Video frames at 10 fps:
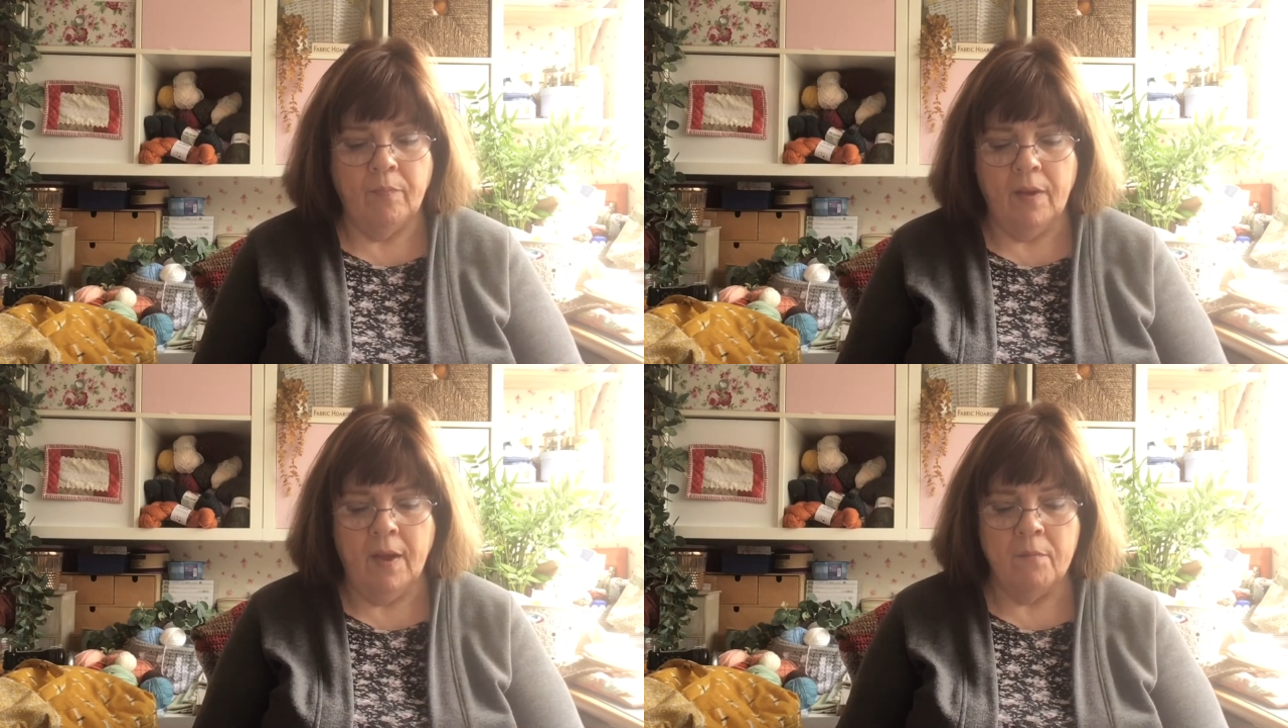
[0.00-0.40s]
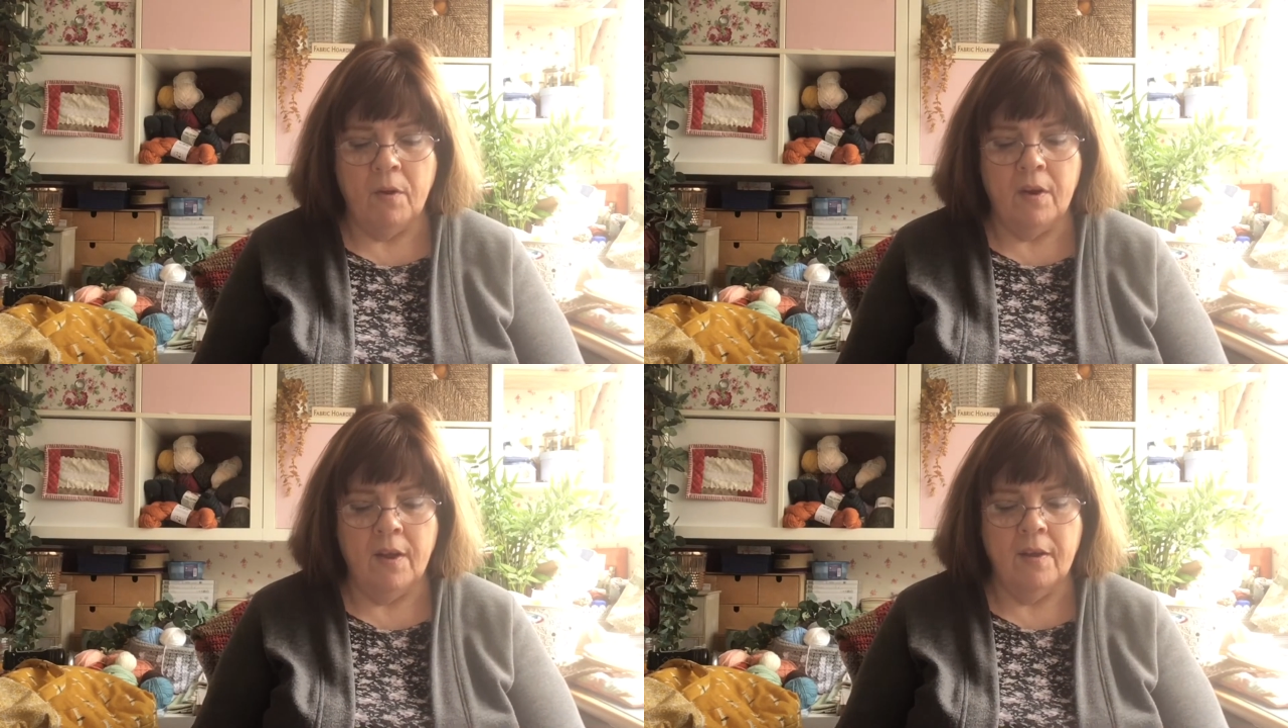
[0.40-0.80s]
I'm
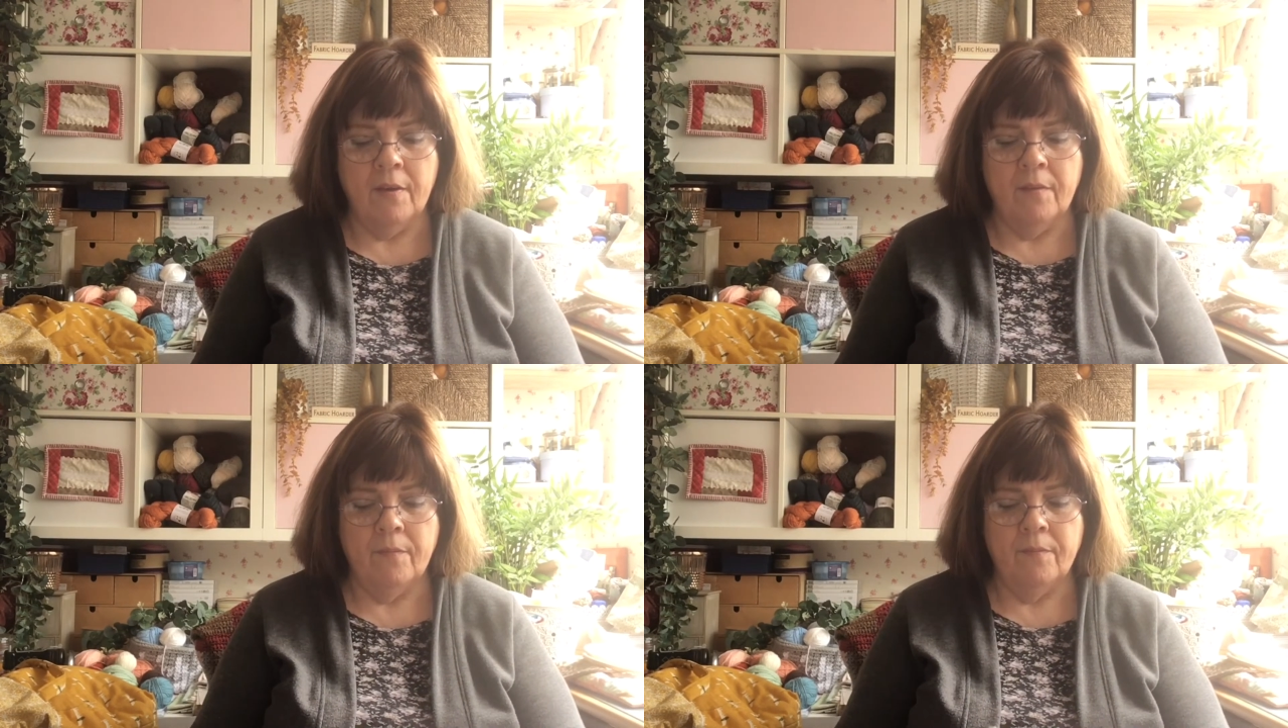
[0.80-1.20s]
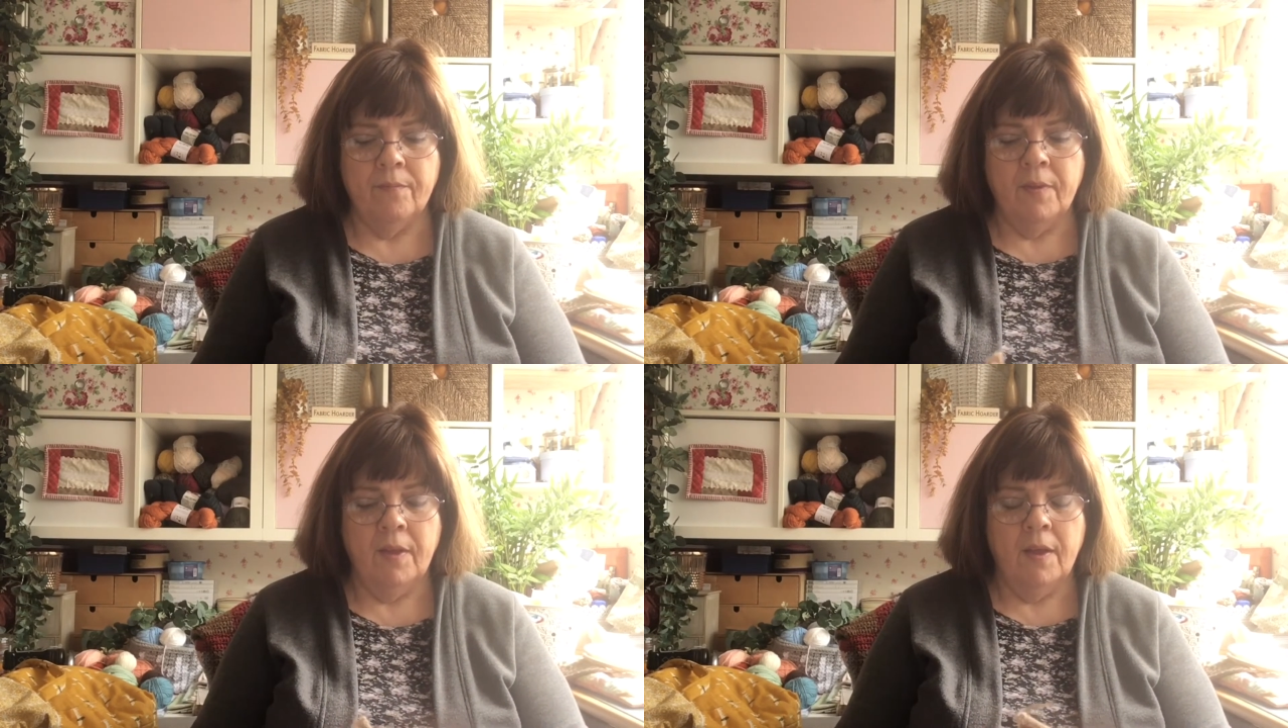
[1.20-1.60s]
going to
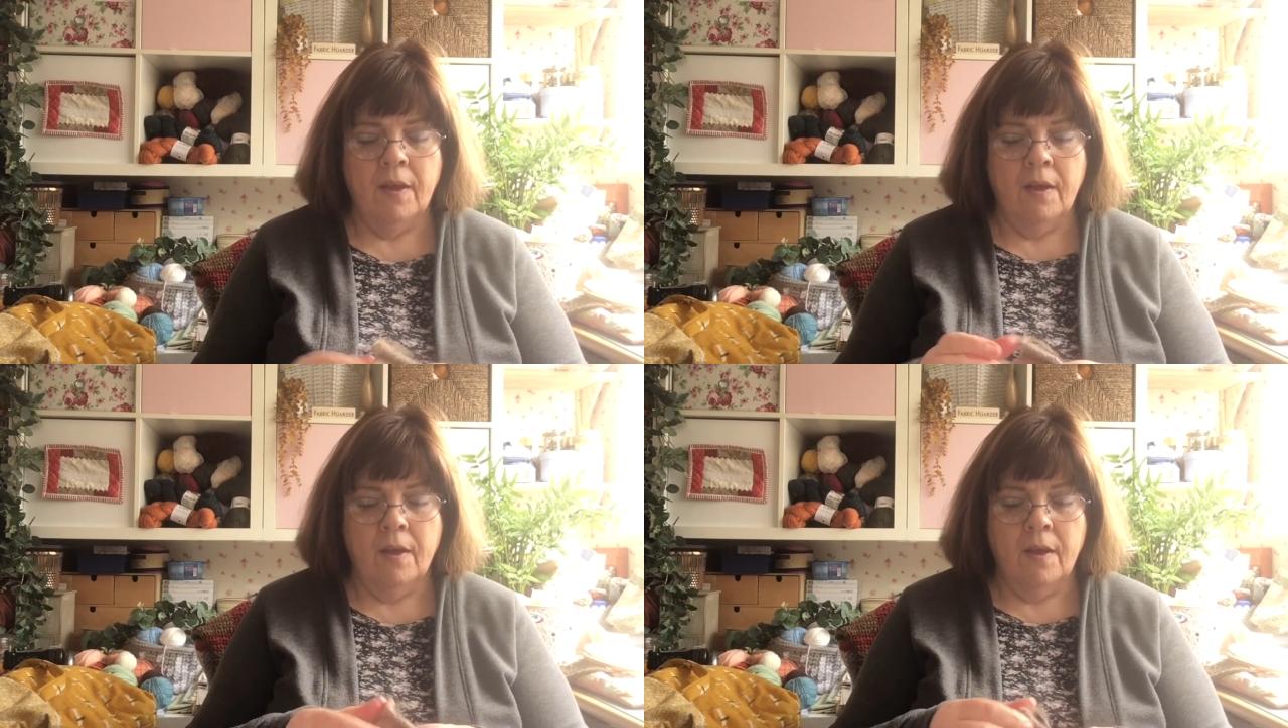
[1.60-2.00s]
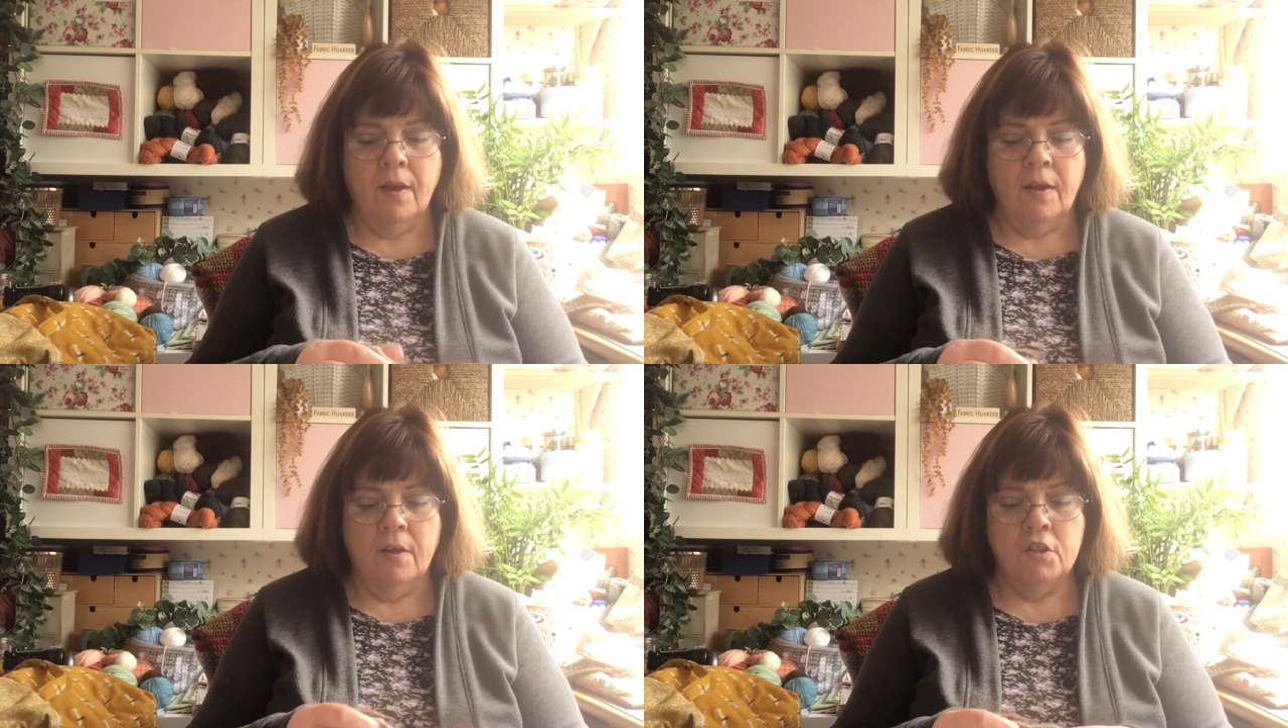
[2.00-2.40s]

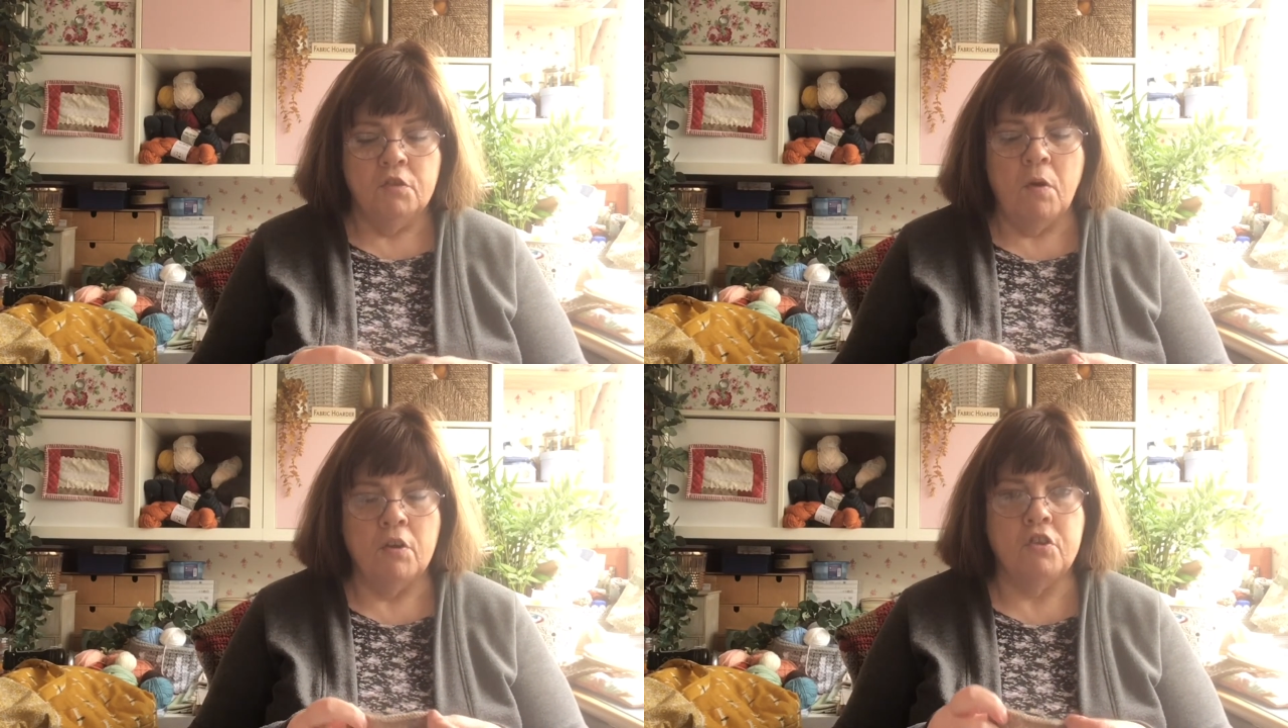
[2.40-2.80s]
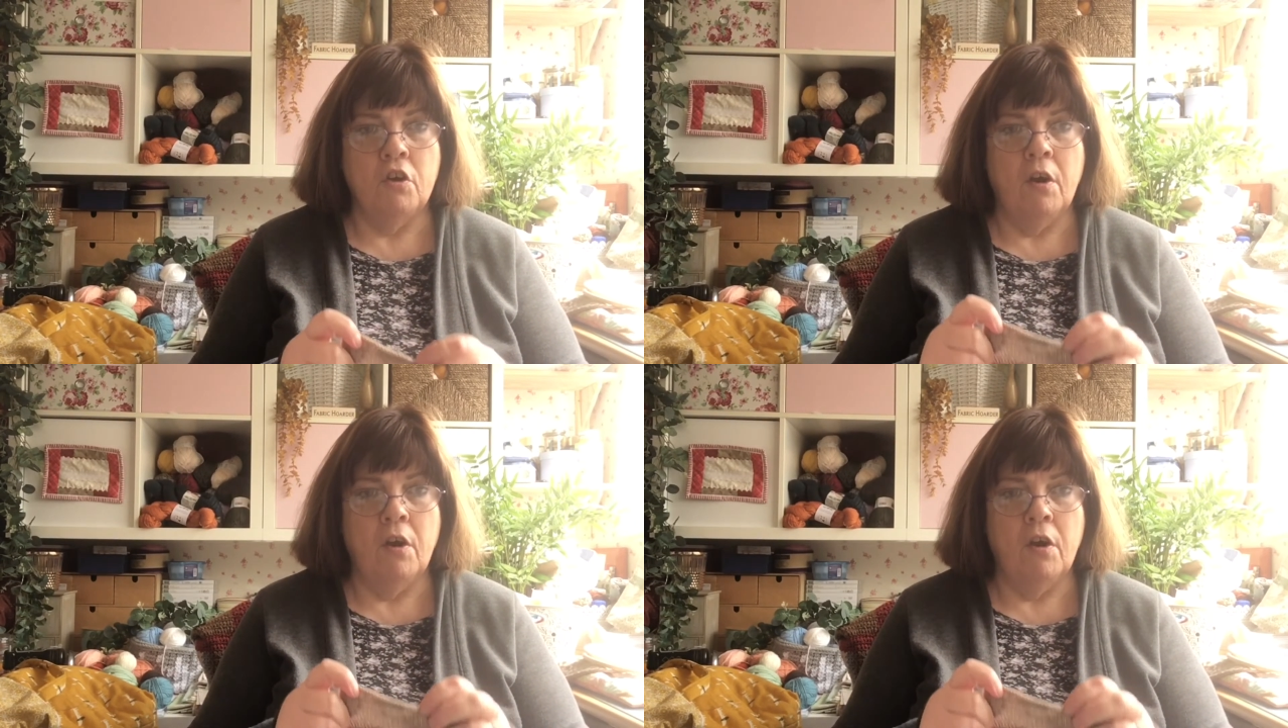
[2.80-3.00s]
swatch,